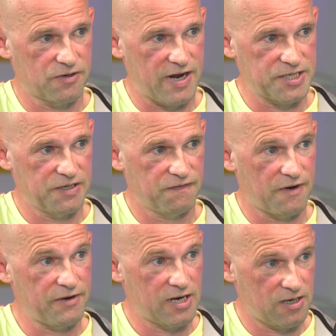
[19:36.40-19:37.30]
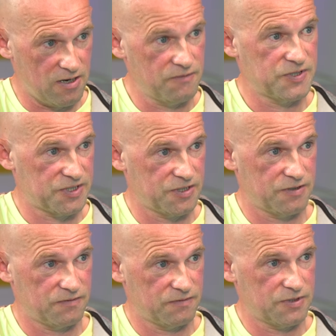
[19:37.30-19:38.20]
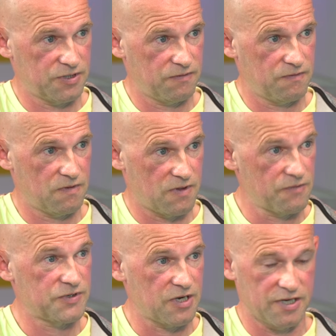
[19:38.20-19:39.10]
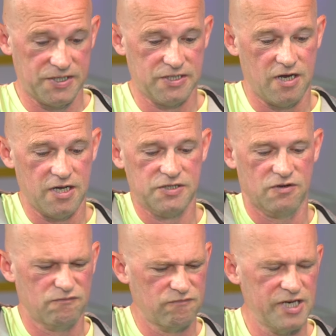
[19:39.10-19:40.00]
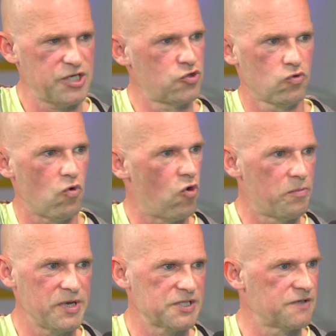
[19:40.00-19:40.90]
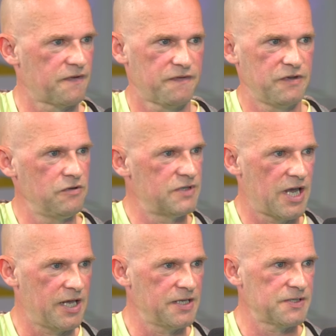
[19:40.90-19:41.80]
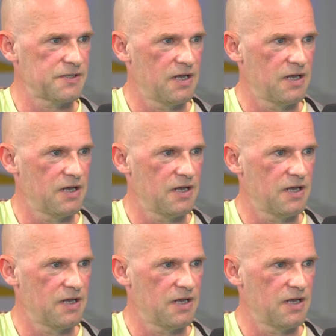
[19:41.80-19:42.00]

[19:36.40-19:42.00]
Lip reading: are actually very close to those kind of stars on really short orbits of a few days.